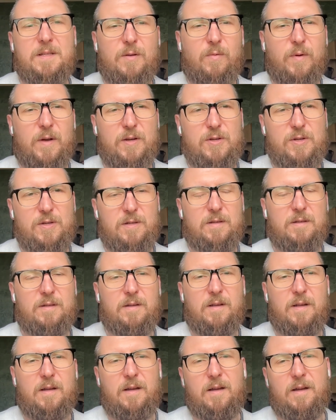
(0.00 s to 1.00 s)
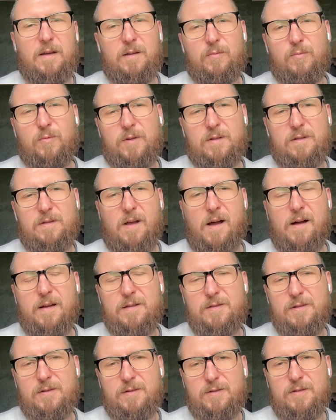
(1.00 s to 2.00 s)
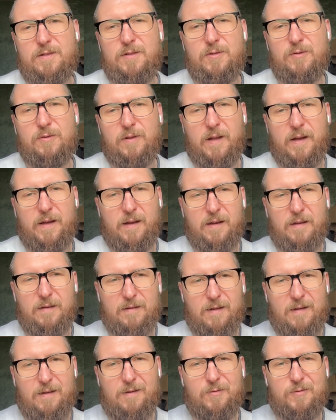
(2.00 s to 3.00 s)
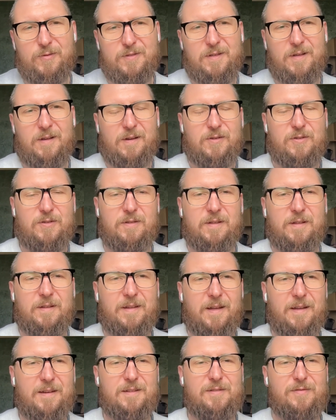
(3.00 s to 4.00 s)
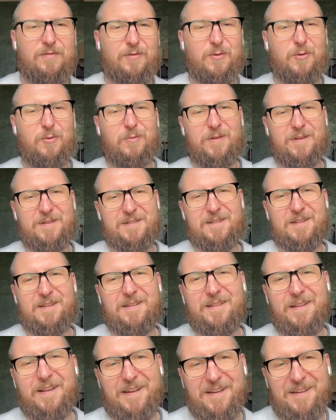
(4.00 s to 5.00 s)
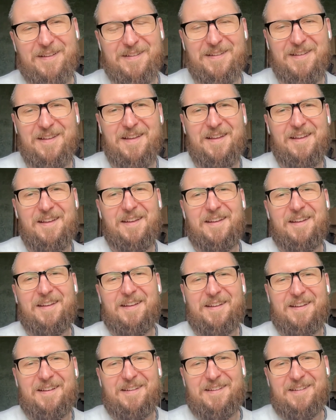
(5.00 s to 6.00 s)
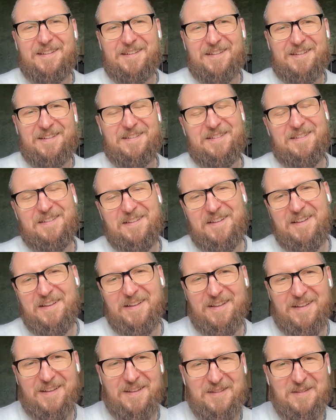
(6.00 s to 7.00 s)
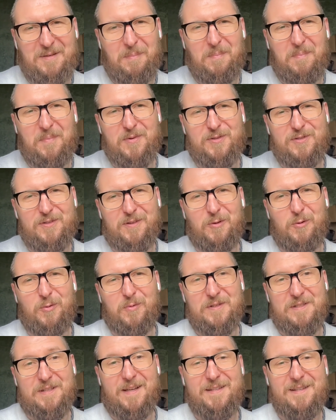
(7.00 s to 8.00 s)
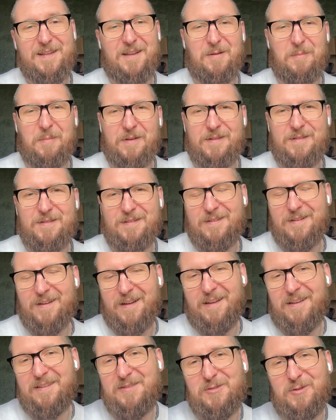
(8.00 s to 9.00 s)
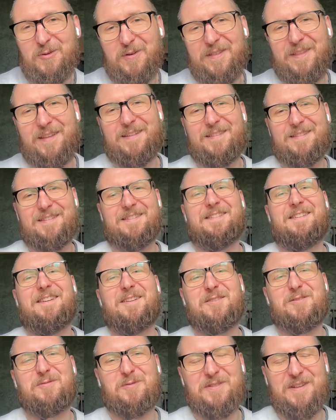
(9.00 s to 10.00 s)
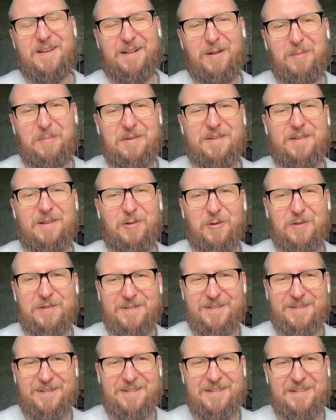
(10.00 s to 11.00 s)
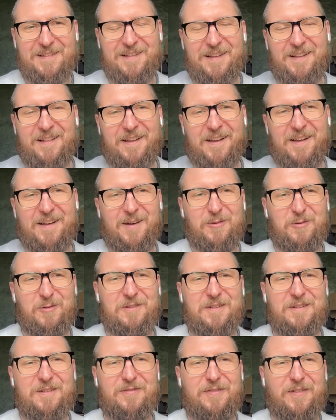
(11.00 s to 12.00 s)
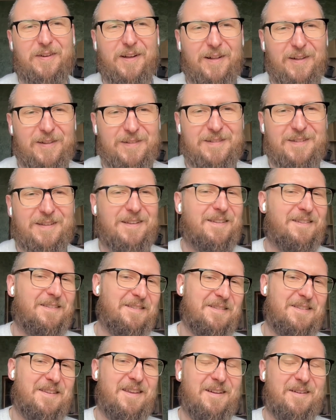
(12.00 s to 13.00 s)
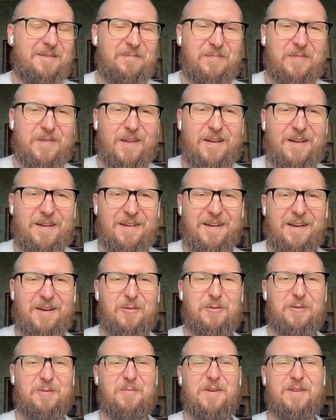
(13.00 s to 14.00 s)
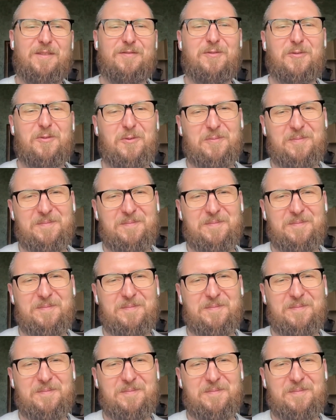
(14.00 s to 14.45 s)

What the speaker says: question, and what answers did you like, and how was actually Denys for you as a uh, as a person who was asking? But I saw that Denys was helping a lot, and like how did it felt, and yeah, how it went for you.